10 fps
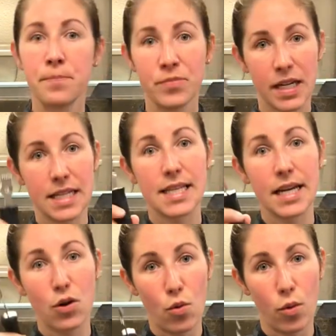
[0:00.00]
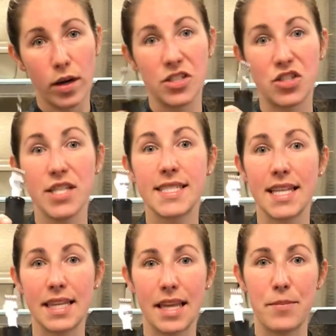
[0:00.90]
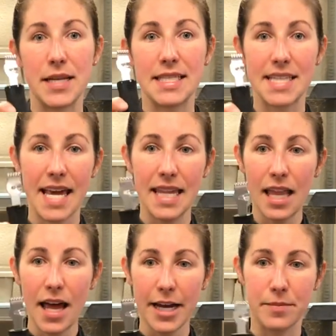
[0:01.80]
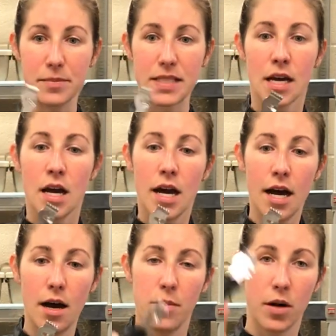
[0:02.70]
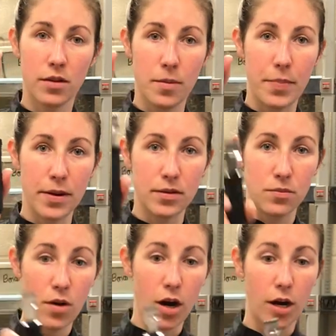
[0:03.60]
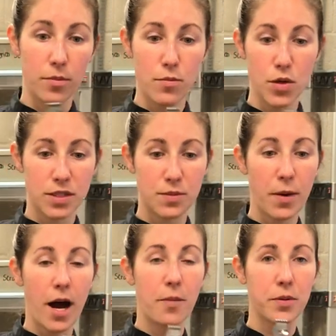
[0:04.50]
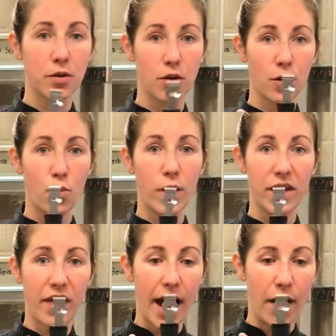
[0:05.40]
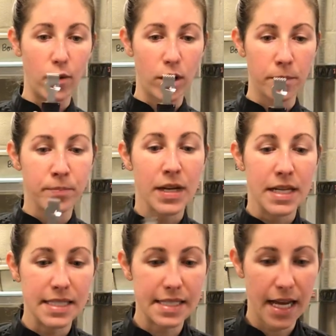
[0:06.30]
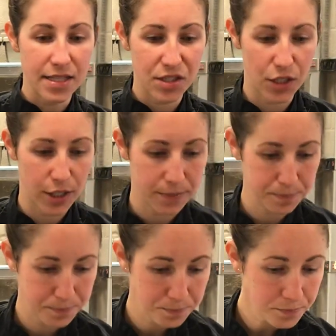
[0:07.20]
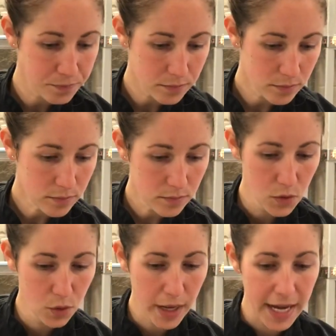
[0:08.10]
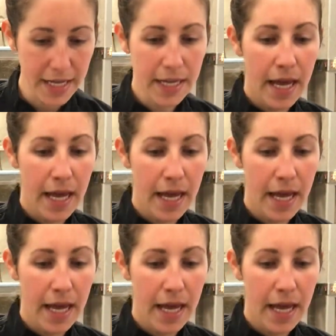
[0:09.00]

things like oranges, lemons, and limes are most popular with our zester. Okay,